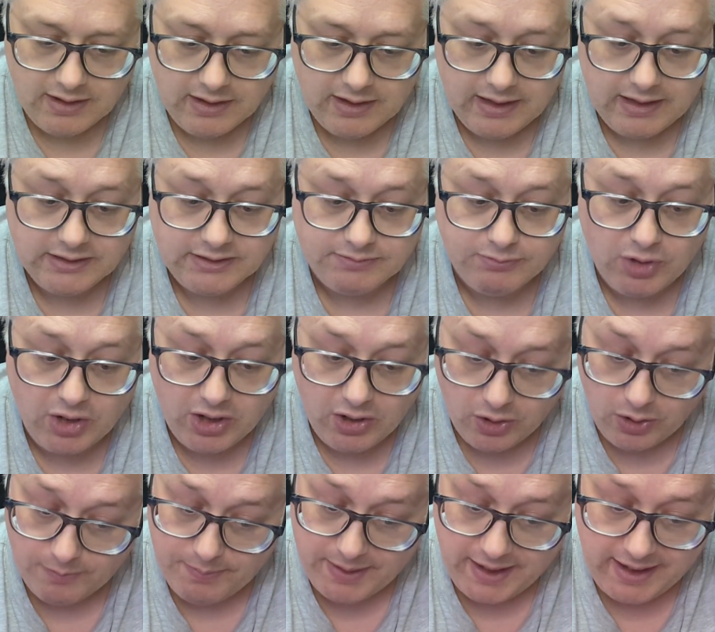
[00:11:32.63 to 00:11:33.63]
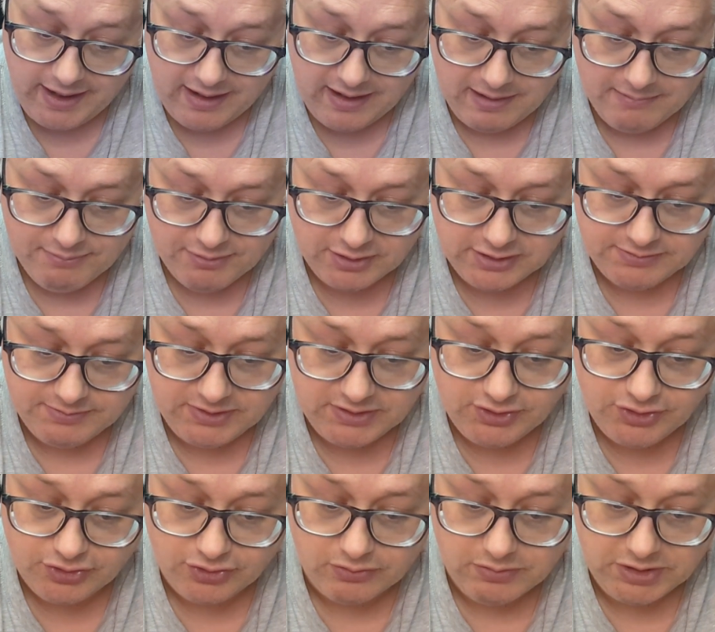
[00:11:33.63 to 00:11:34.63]
It's my hobby and brings me
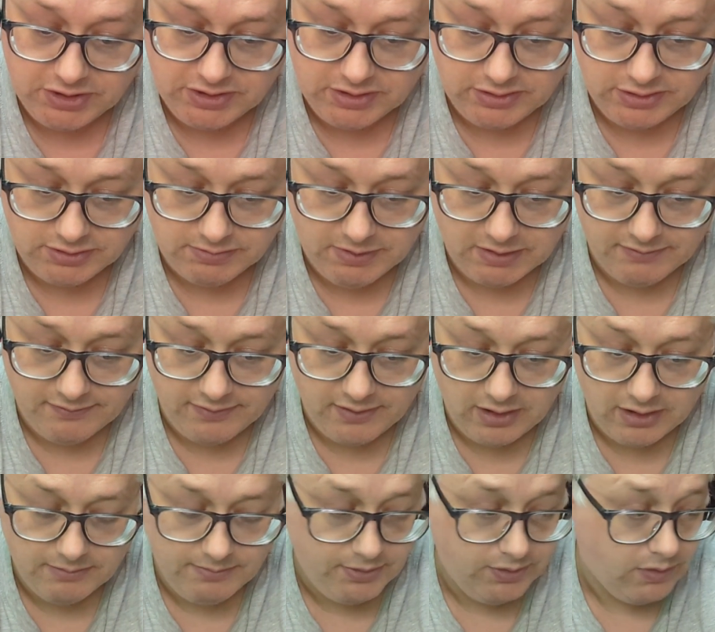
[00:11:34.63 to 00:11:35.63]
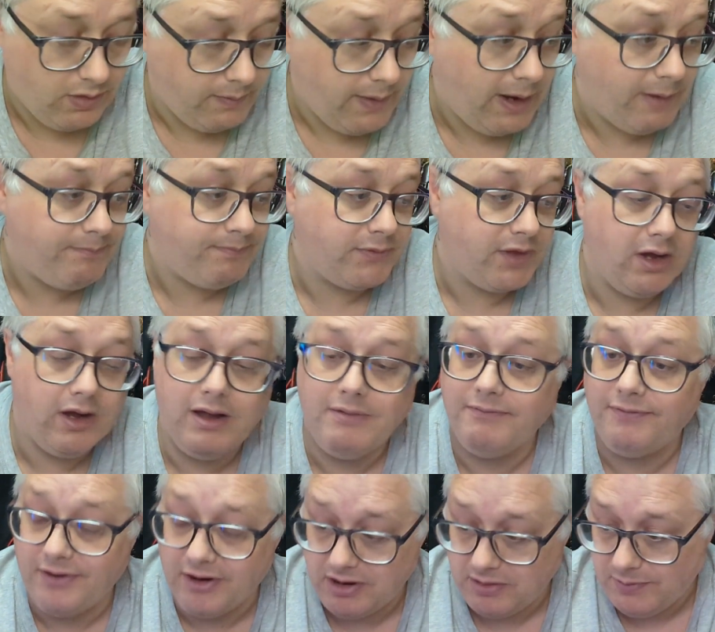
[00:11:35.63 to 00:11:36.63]
enjoyment each month. Hope you are well.
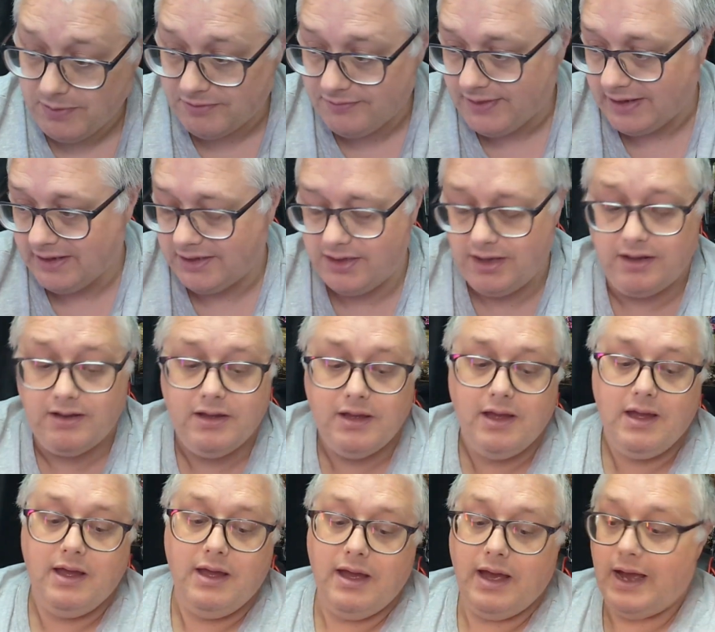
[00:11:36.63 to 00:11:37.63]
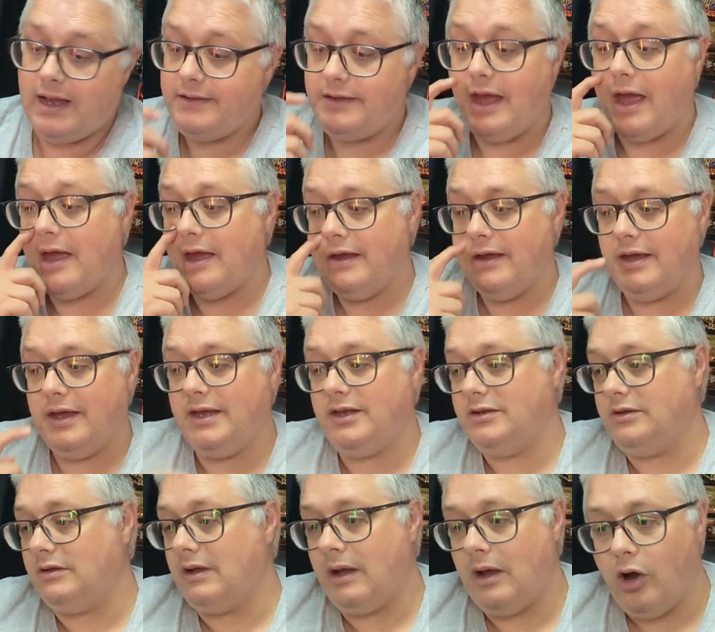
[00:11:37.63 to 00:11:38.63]
I'm very well, thank you. And yeah,
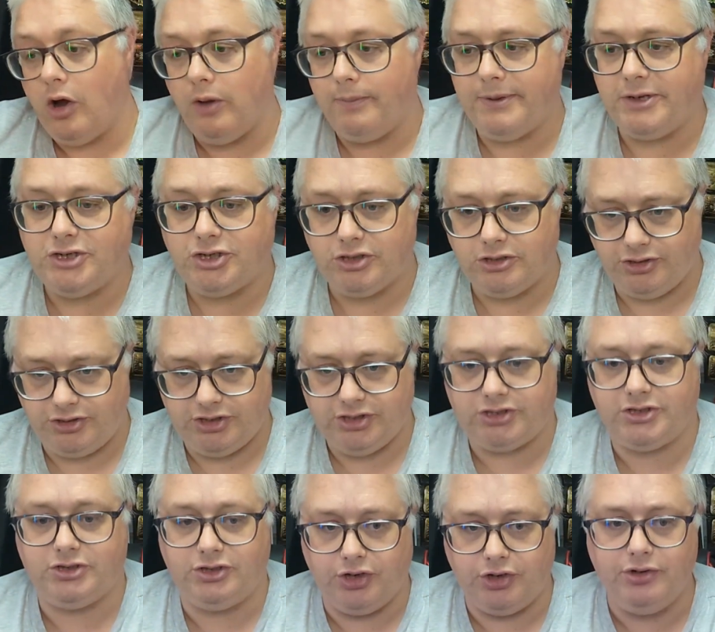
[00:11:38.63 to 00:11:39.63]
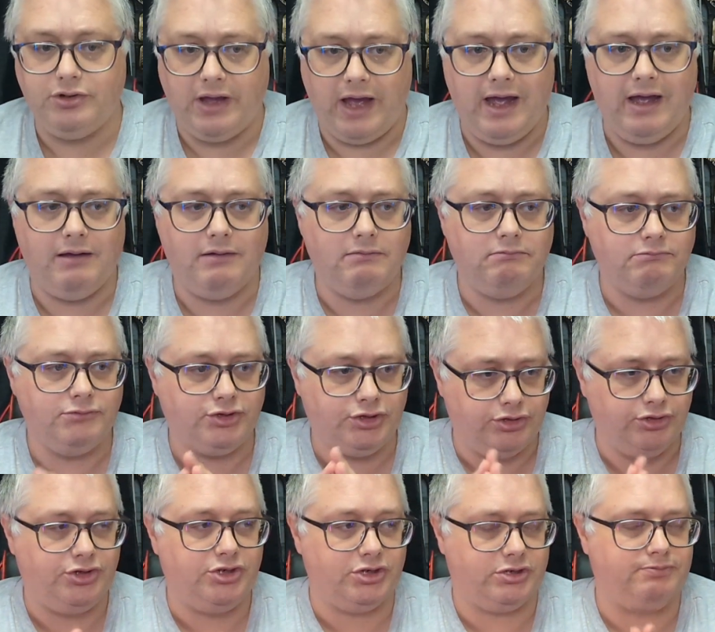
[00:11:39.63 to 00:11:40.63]
a hobby should just do that,
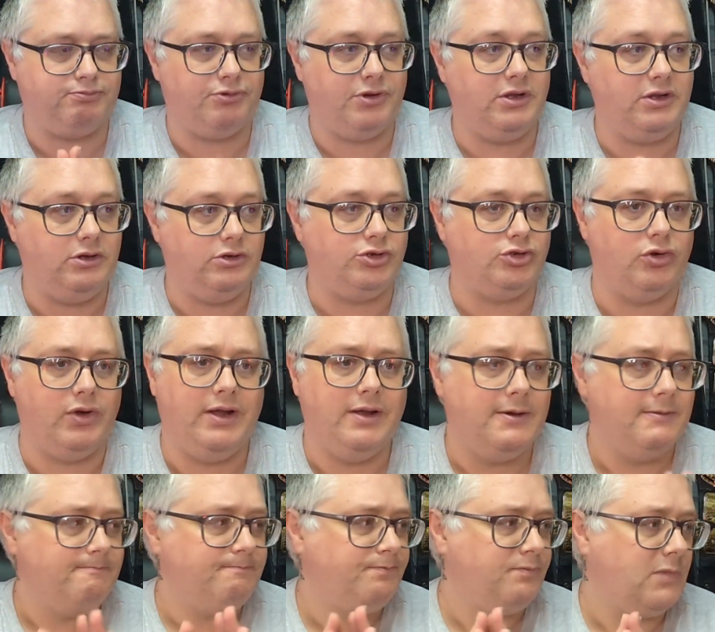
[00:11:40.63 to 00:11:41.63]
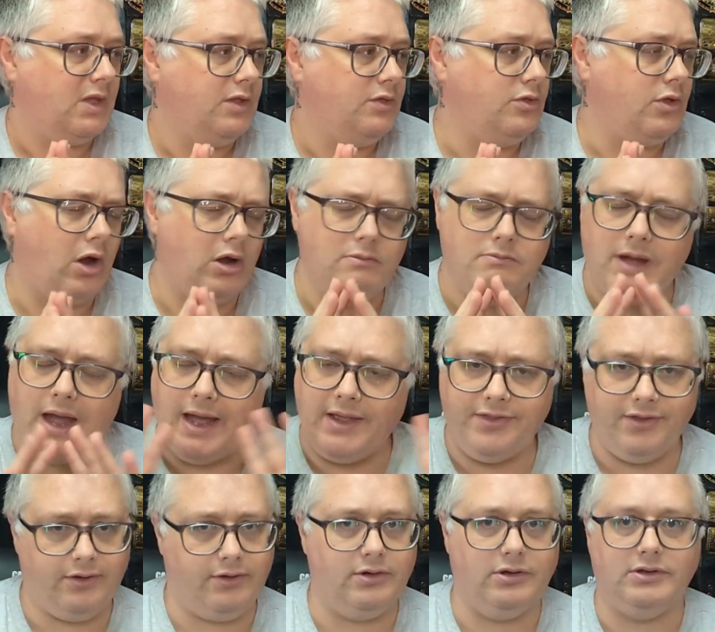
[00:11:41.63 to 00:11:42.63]
should just bring you joy, no matter
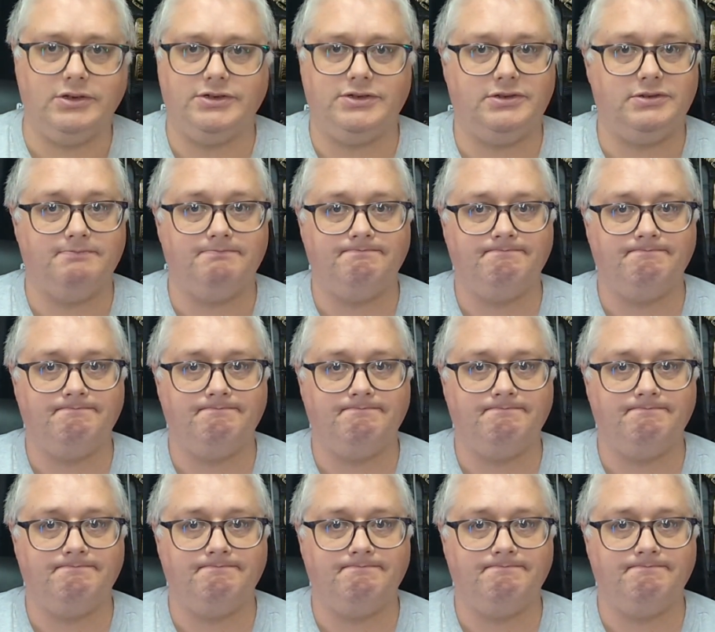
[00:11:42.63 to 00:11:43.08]
the cost.